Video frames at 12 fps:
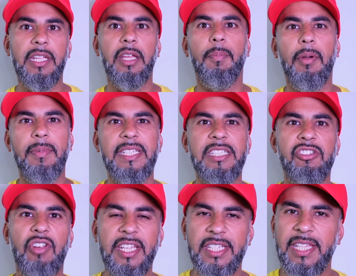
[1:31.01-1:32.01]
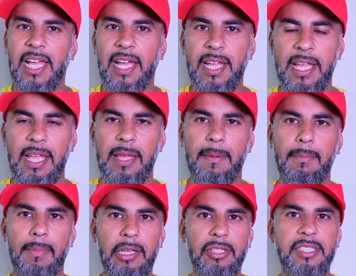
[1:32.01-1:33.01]
You'll probably stretch that
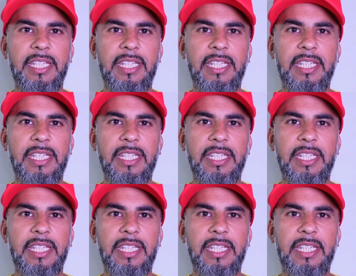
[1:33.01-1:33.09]
middle